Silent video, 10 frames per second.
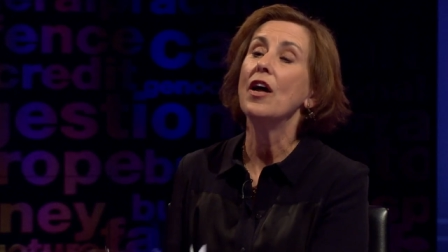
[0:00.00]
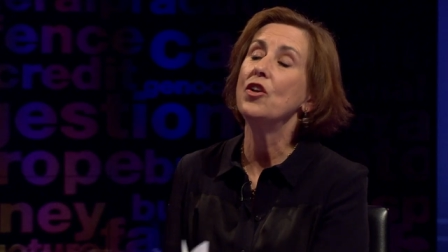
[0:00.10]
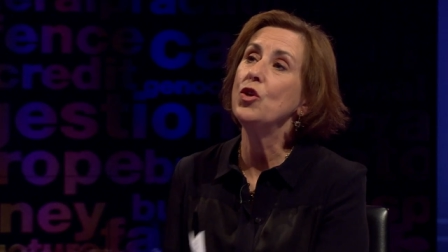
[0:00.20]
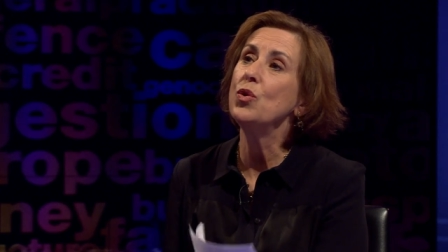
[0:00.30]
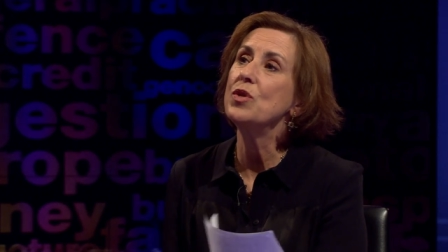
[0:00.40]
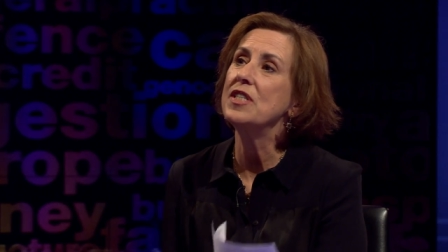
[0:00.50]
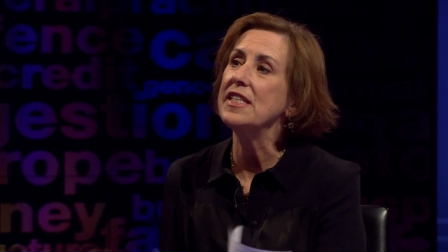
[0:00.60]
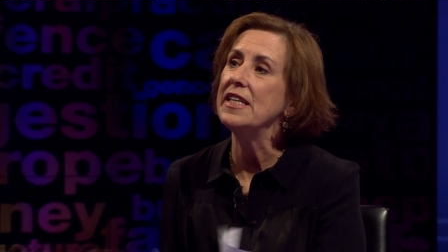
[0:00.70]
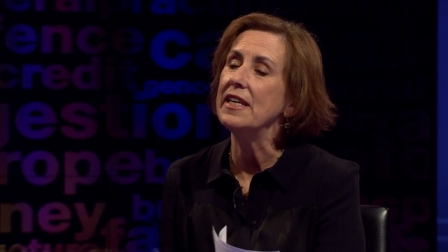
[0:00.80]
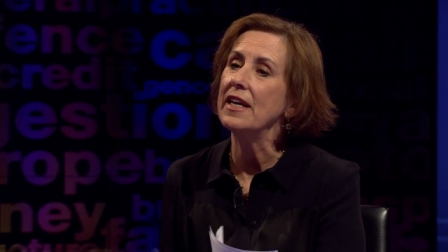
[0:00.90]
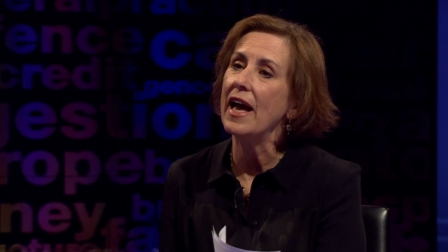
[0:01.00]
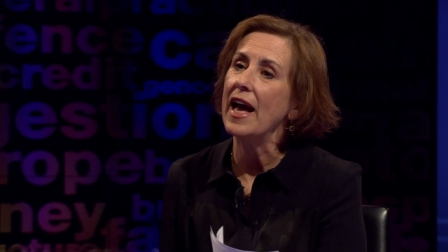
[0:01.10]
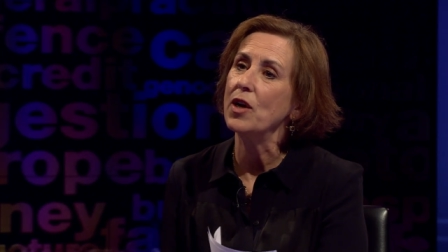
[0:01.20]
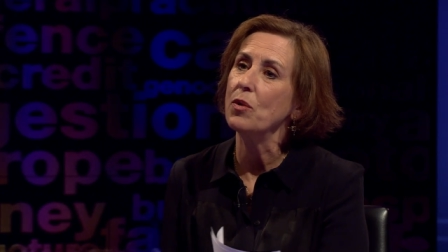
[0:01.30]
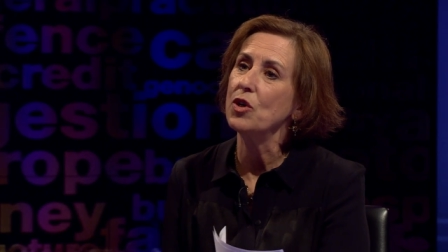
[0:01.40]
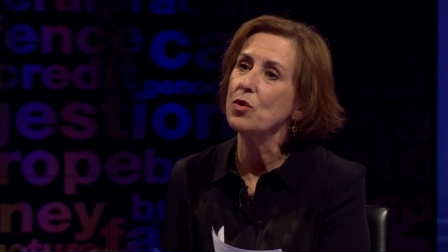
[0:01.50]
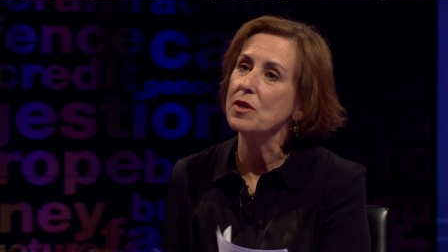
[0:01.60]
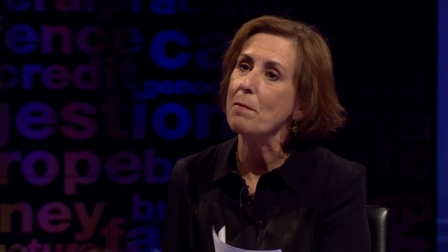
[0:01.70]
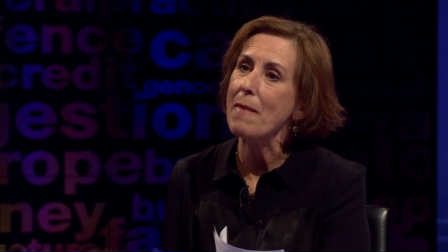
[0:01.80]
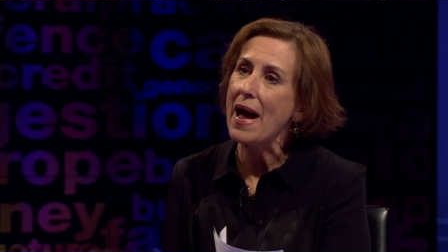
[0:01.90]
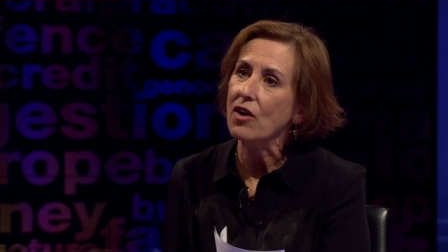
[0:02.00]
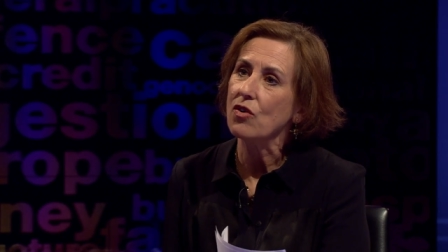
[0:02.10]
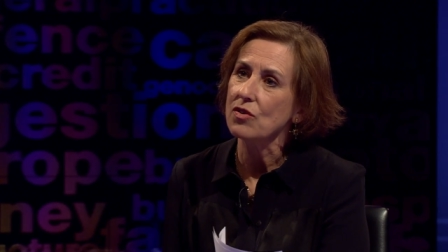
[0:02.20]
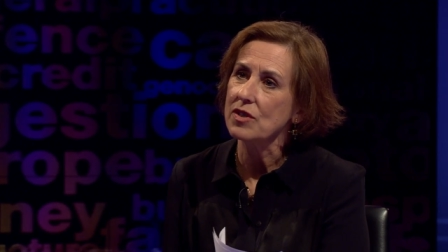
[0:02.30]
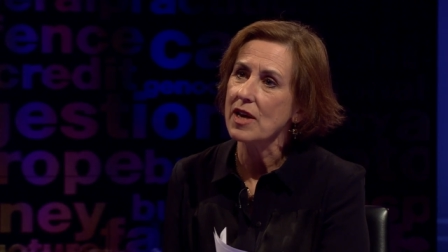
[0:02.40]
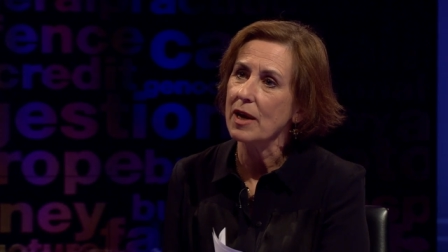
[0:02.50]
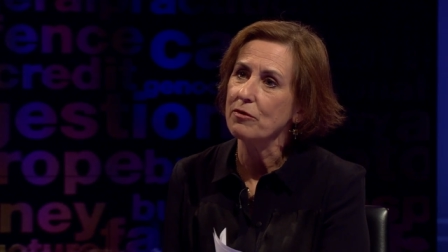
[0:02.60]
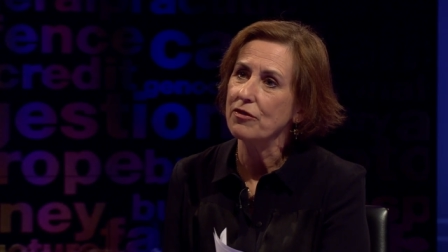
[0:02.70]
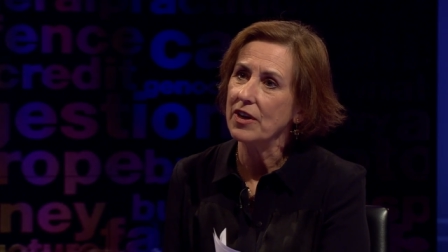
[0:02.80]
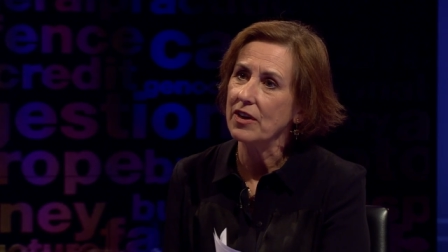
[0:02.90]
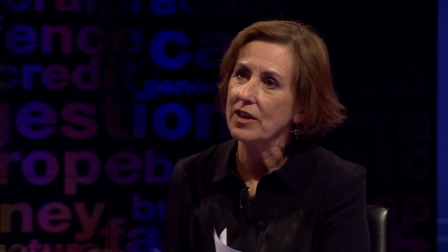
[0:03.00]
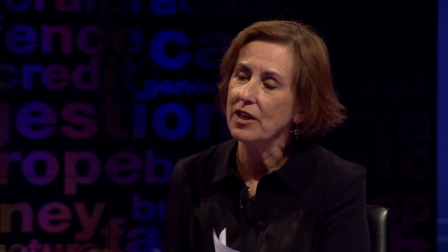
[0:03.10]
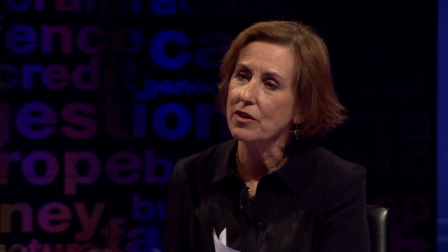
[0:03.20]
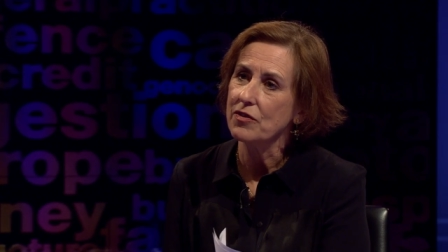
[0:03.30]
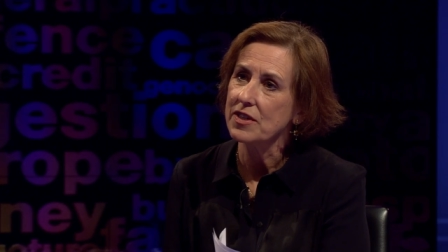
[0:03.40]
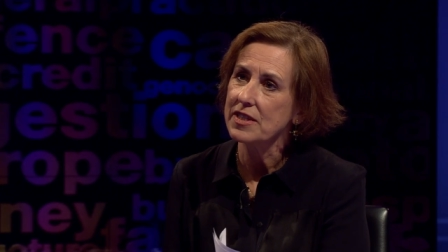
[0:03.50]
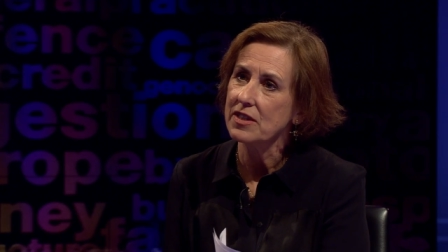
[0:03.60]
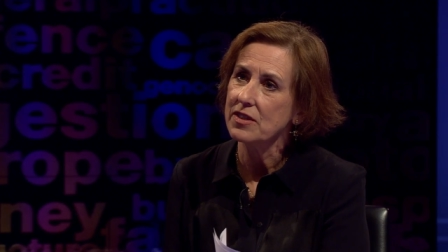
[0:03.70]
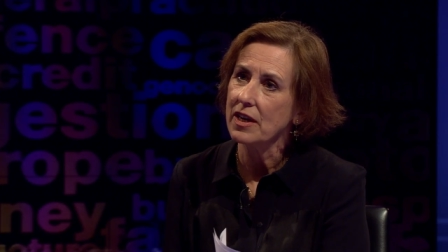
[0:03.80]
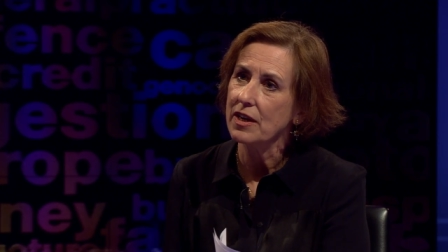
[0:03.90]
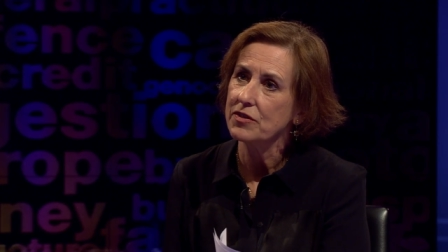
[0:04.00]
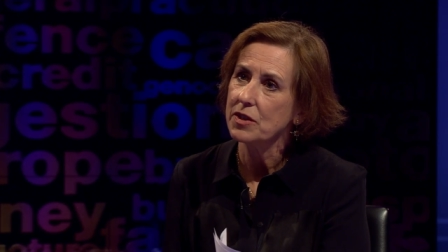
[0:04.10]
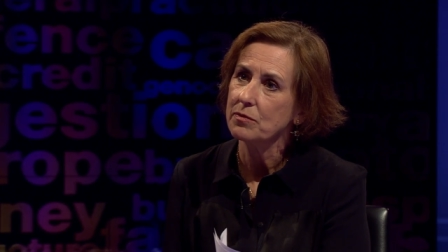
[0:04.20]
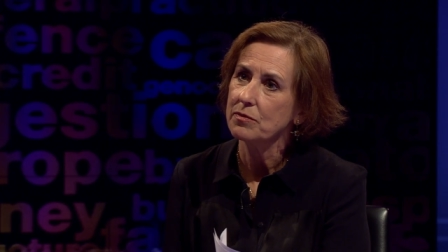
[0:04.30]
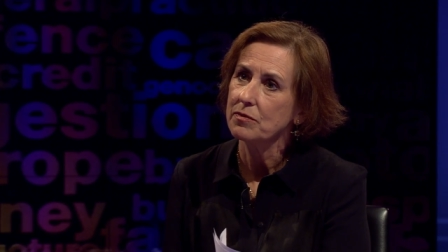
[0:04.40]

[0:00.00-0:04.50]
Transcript: And do you see anyone who's a Macron-type figure here for the centre-left?